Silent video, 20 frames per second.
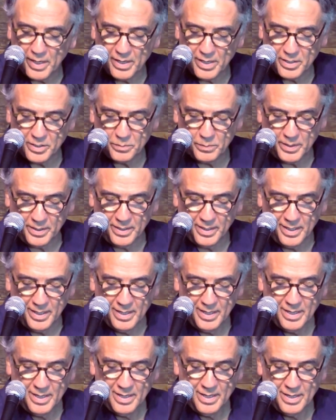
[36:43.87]
husband
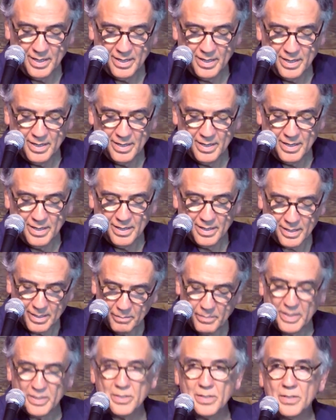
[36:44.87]

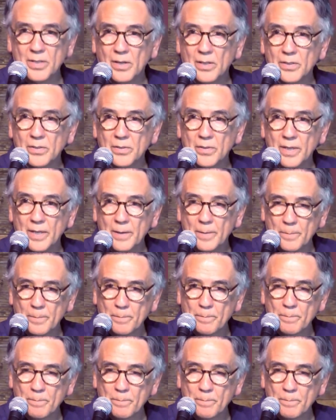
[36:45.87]
commits adultery.